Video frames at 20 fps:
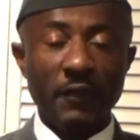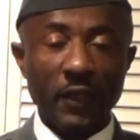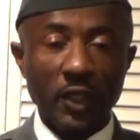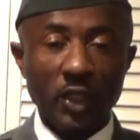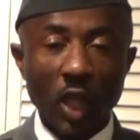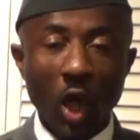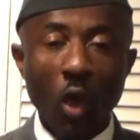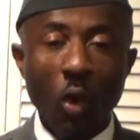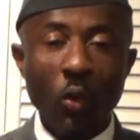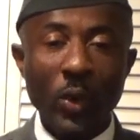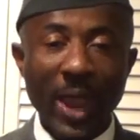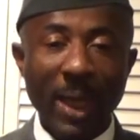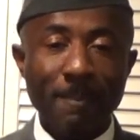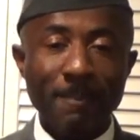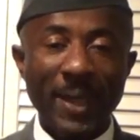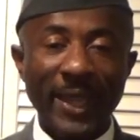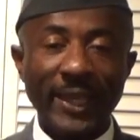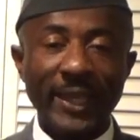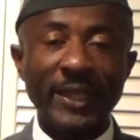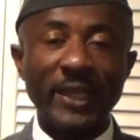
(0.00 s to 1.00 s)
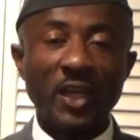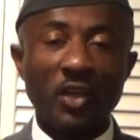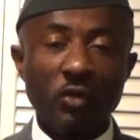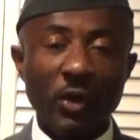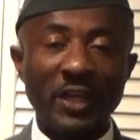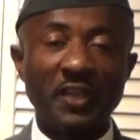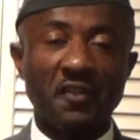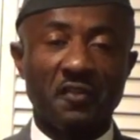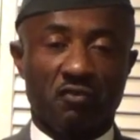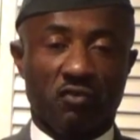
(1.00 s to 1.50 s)
Even though we are making
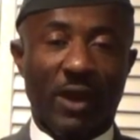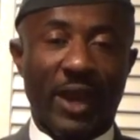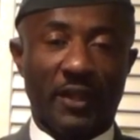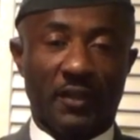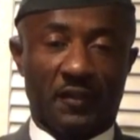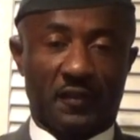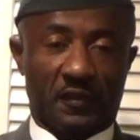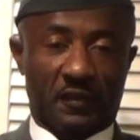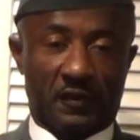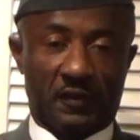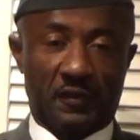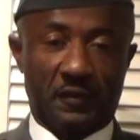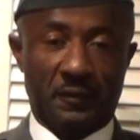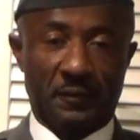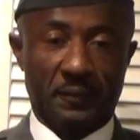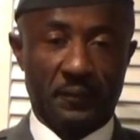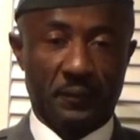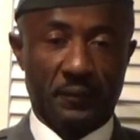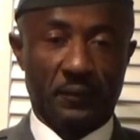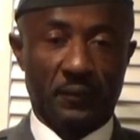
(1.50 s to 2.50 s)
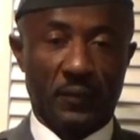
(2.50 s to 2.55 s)
great strides,